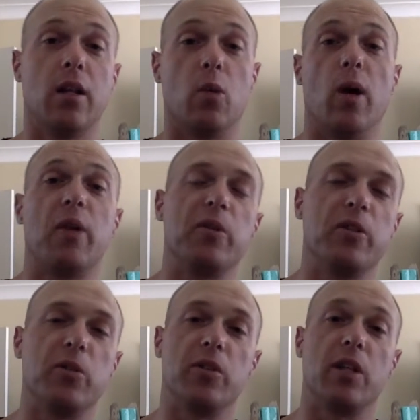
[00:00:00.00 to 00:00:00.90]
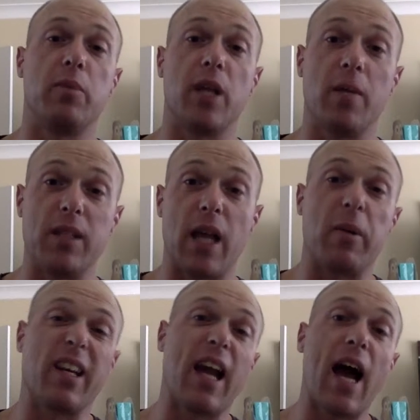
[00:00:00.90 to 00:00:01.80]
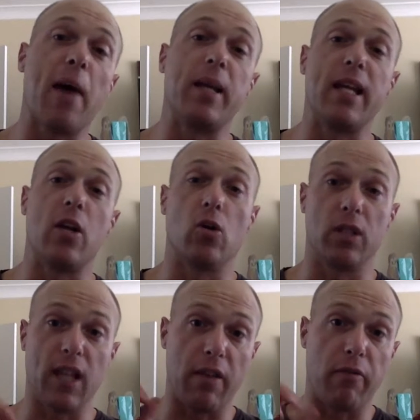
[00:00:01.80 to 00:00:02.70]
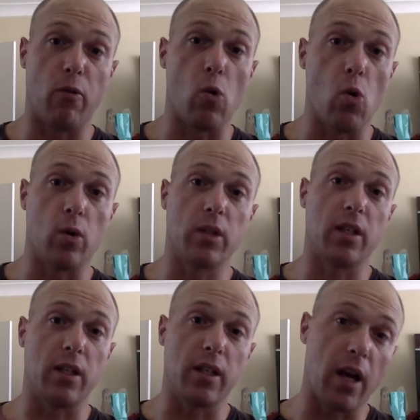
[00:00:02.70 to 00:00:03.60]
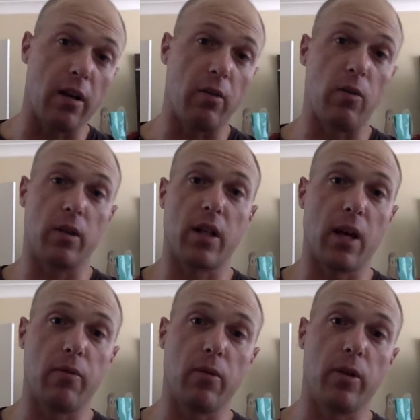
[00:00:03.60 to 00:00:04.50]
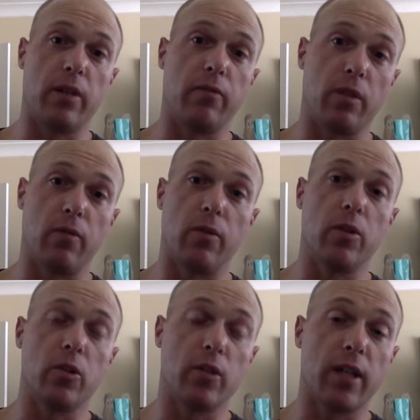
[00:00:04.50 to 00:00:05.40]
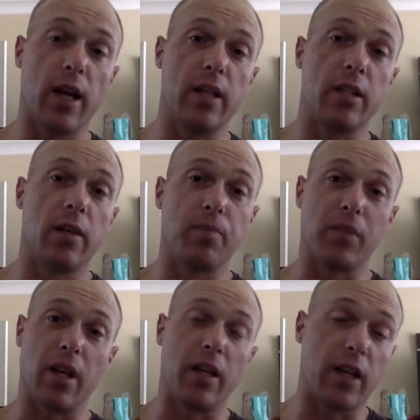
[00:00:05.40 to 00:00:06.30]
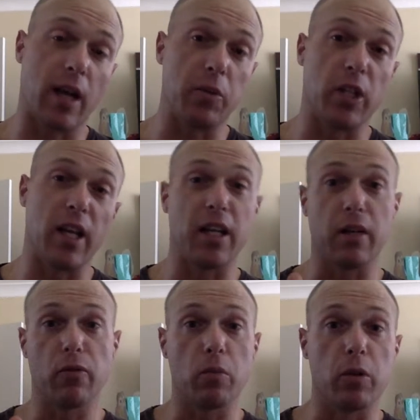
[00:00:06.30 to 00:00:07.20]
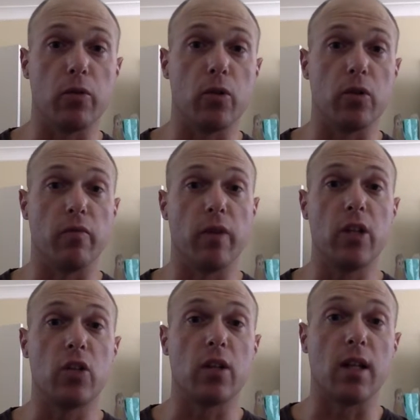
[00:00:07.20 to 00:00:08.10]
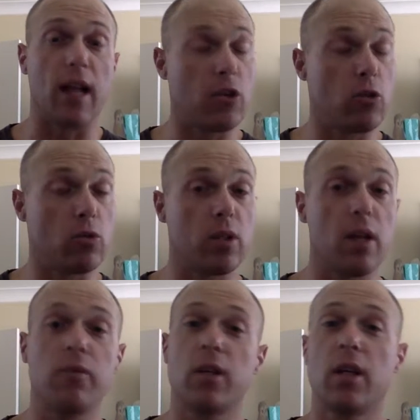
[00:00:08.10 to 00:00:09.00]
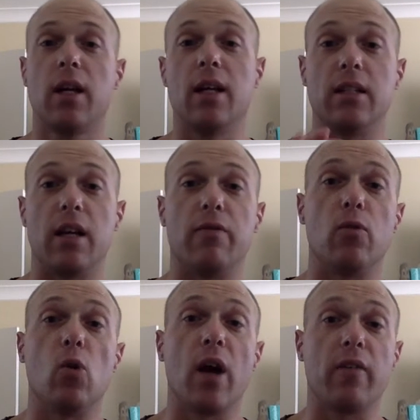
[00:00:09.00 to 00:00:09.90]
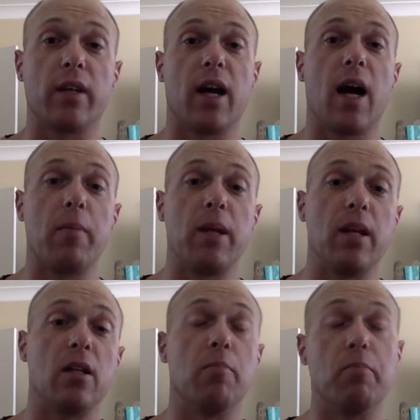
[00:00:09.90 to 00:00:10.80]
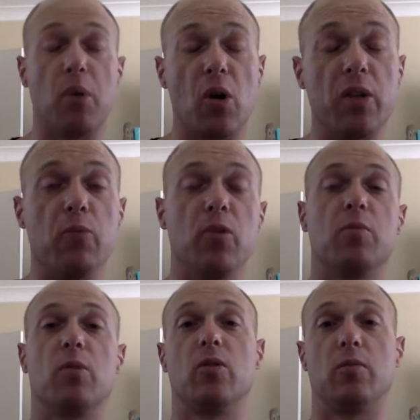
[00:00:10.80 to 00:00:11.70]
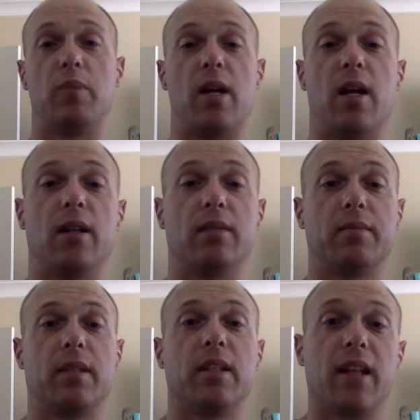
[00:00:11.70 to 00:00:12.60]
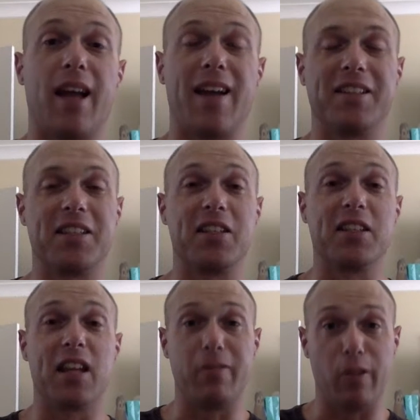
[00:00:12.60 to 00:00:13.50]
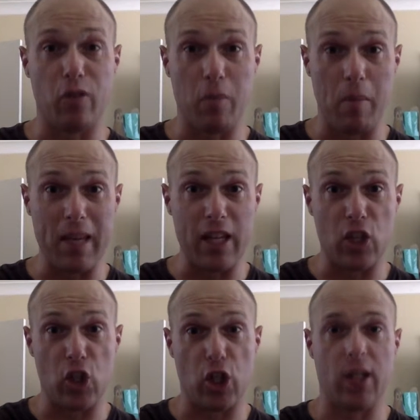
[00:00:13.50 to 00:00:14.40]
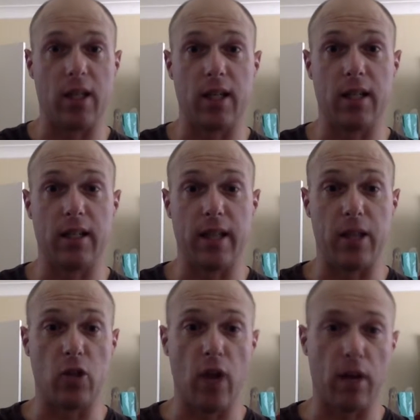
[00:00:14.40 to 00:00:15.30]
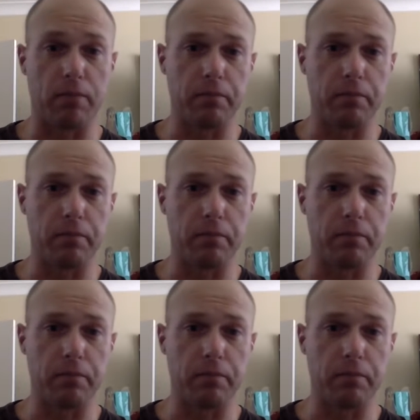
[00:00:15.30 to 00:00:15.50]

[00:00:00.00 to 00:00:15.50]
The way we do it at DPM is have a carb hit on day 4. So you go carb-free for the first 3 days. The only carbs you're getting are from your fruits and veg, the natural stuff. Day 4, have a carb hit. Your body responds better, okay? And it's going to save you from a binge down the track.